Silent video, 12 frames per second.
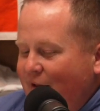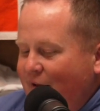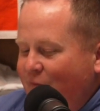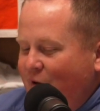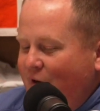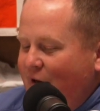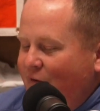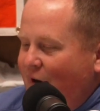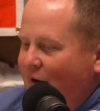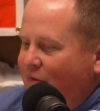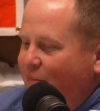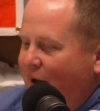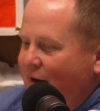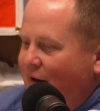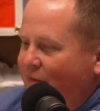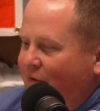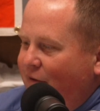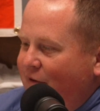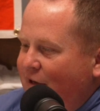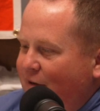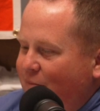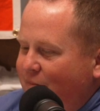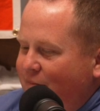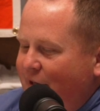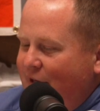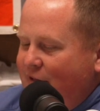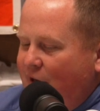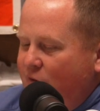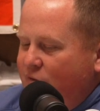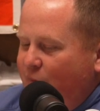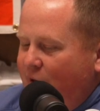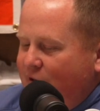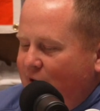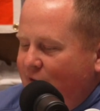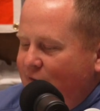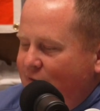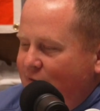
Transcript: If you could get drafted by an NFL team, East Coast, West Coast?